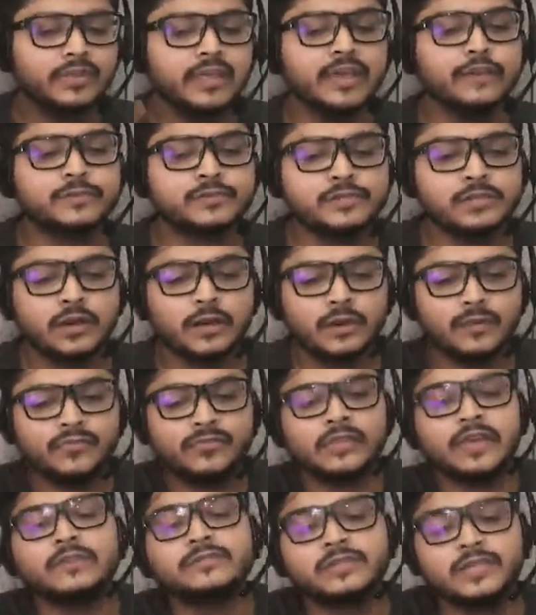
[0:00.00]
gives
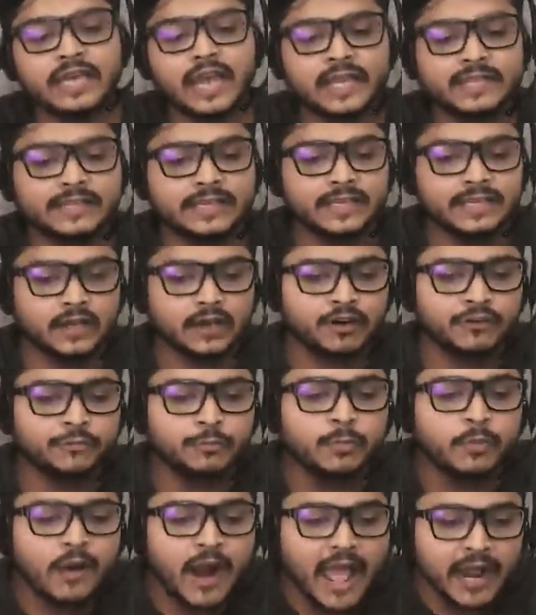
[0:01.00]
the idea
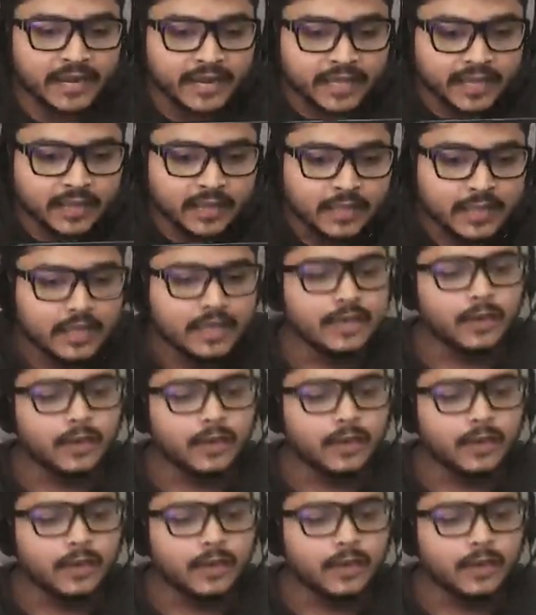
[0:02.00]
of branding.